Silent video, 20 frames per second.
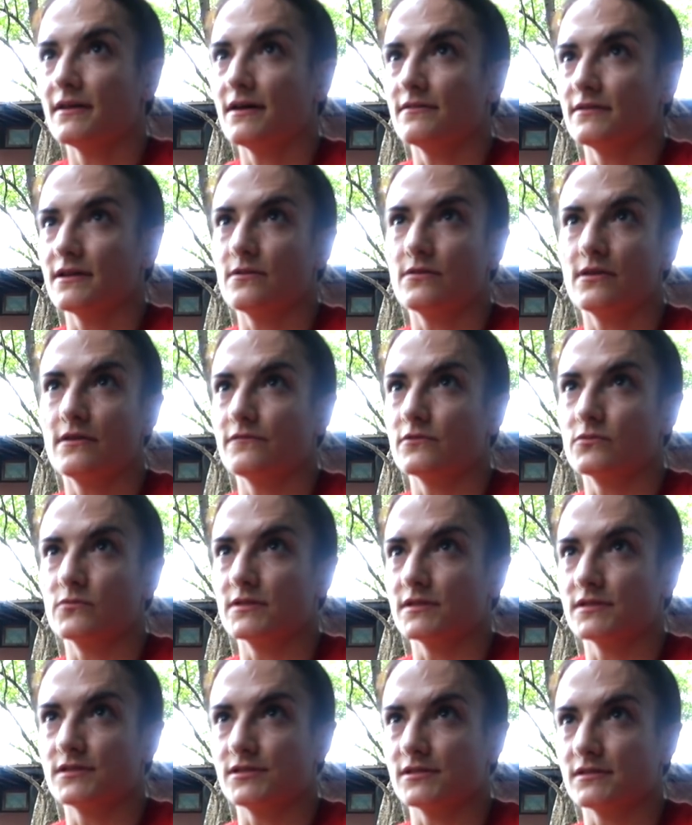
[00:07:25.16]
how now
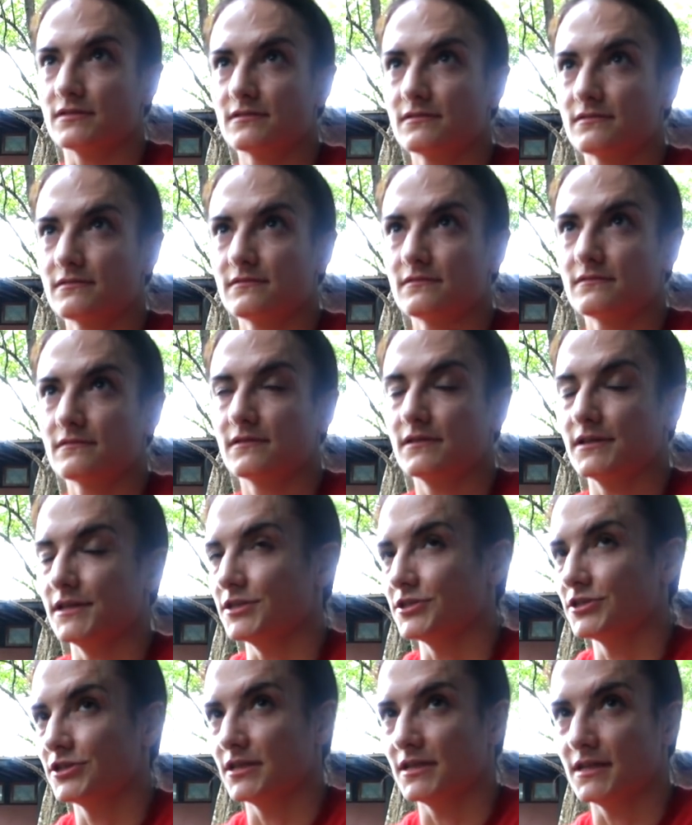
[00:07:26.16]
everyone's just
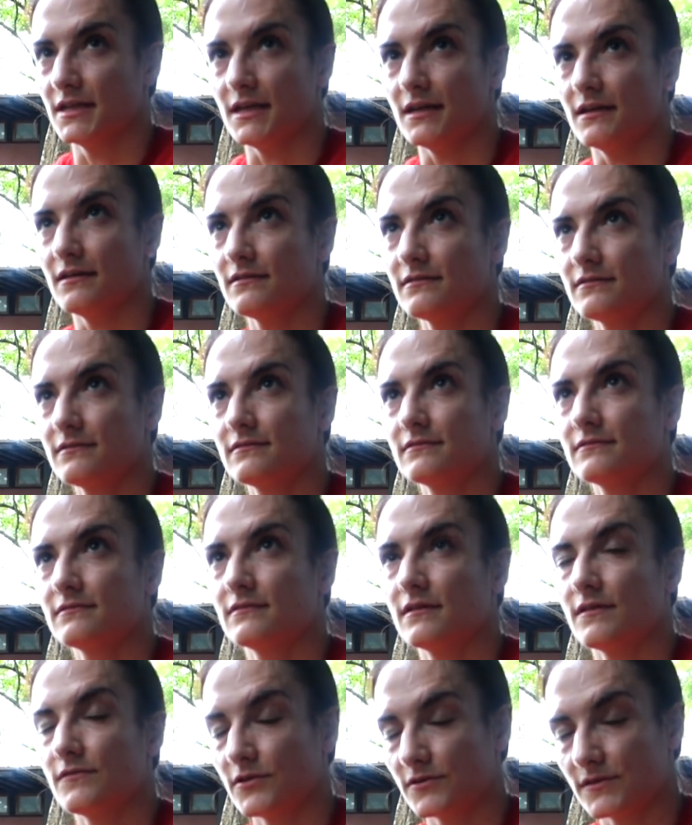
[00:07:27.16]
clinch and knee.
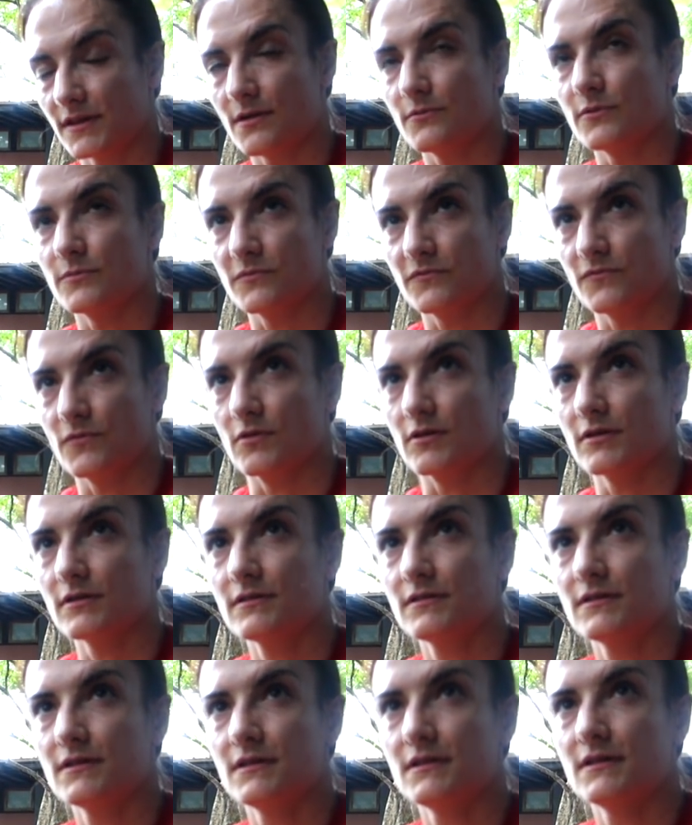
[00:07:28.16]
I've heard that one before.
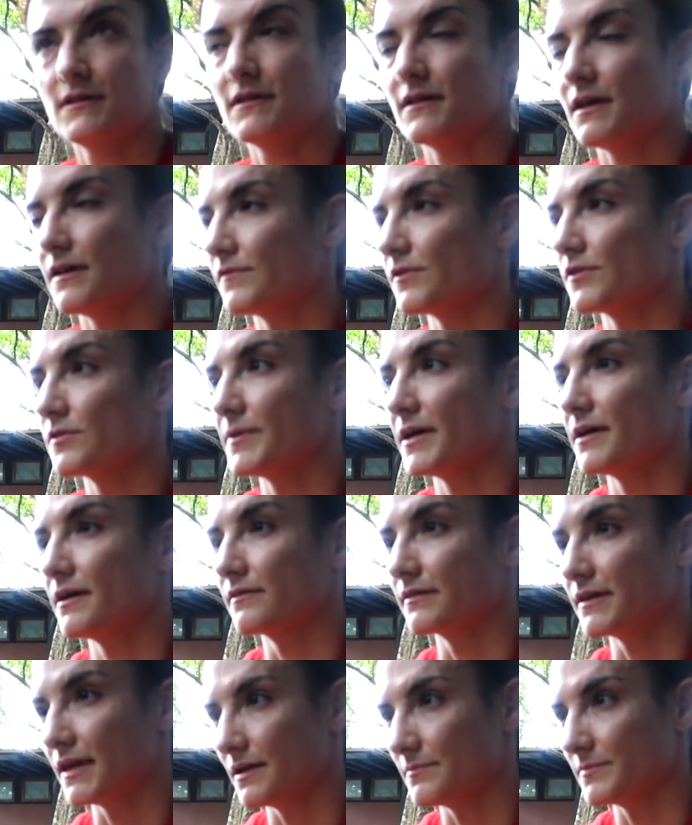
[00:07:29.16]
I've heard about
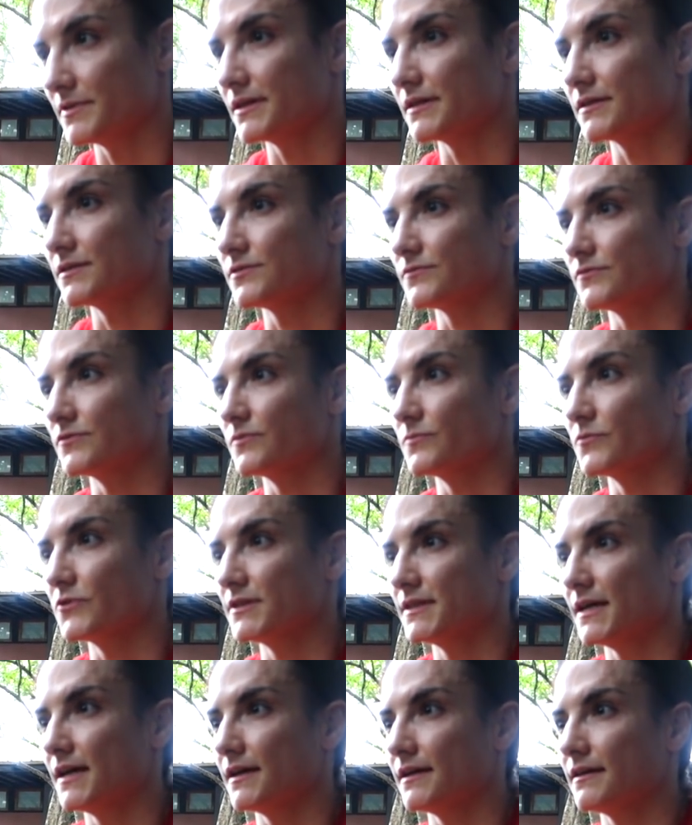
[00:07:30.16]
how gambling has ruined
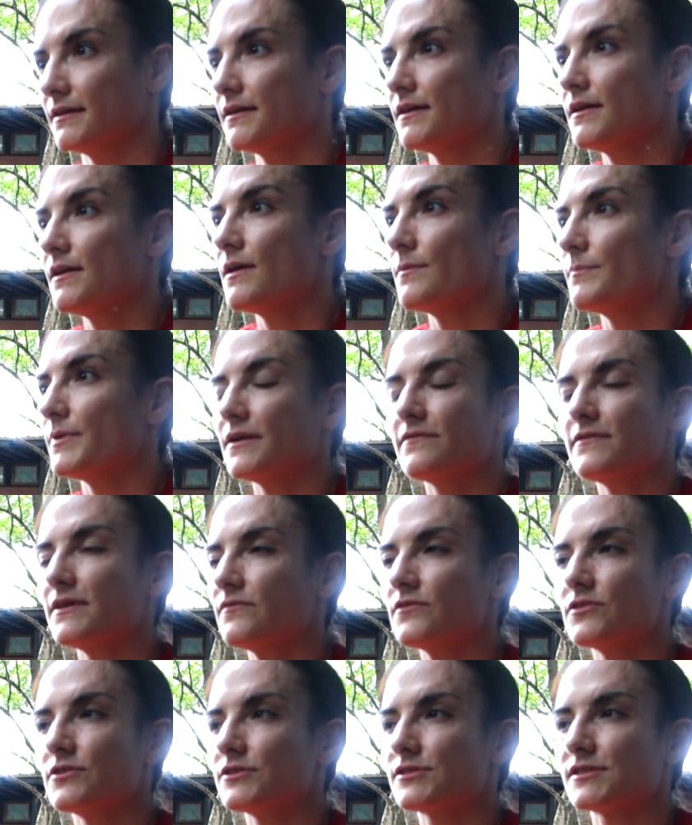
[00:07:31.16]
Muay Thai, but I've
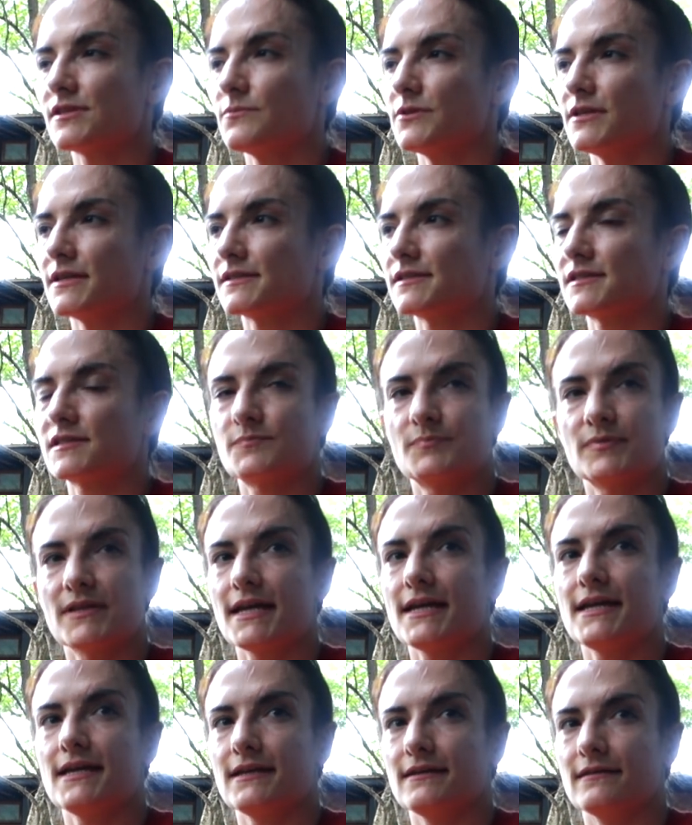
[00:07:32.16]
never heard someone
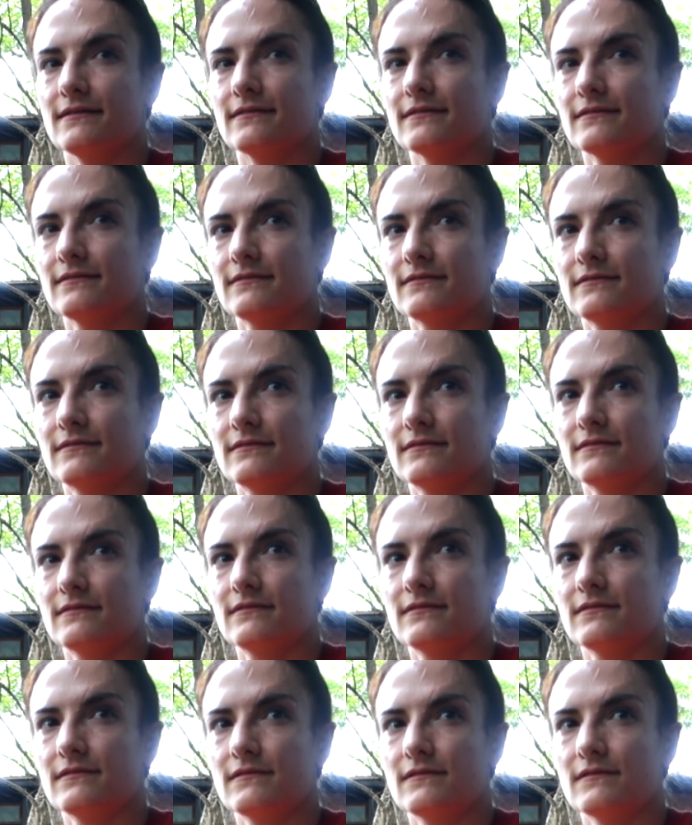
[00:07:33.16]
explain
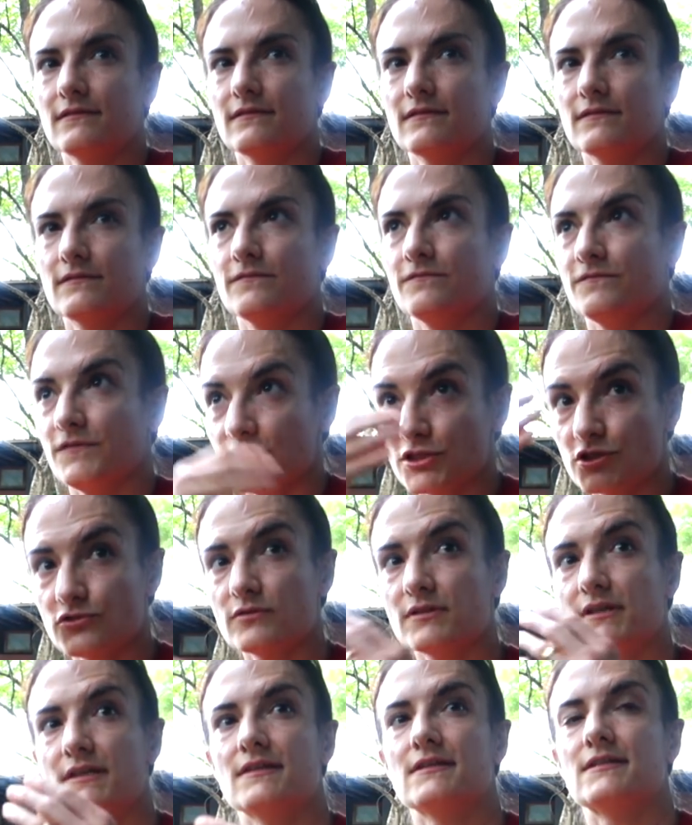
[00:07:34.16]

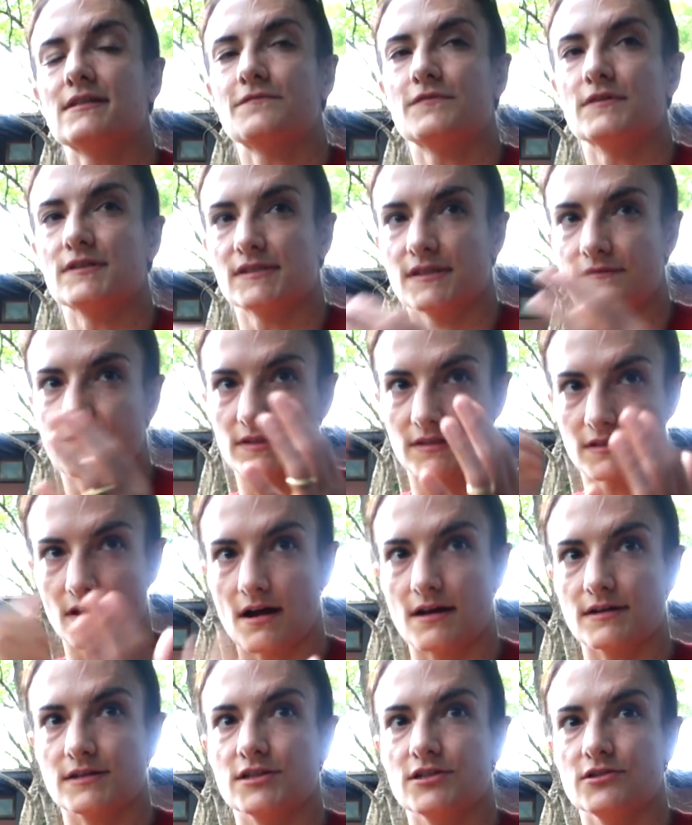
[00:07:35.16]
visually the difference of this
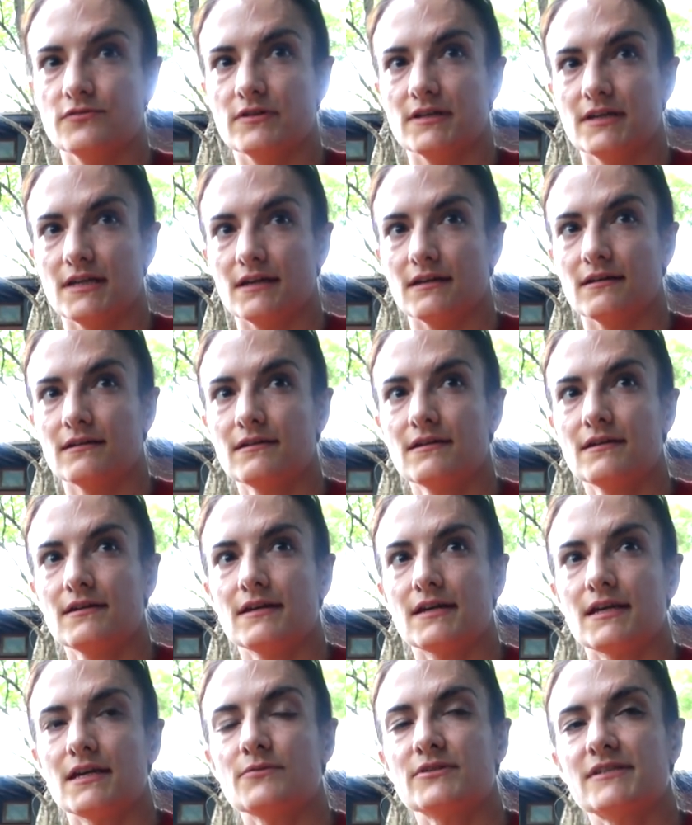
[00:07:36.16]
continuity.
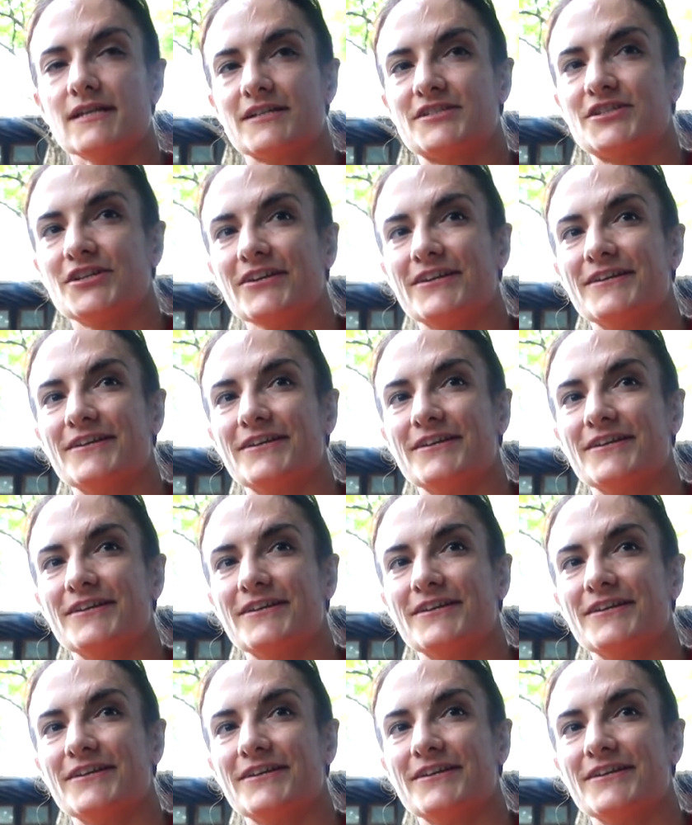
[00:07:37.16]
He was actually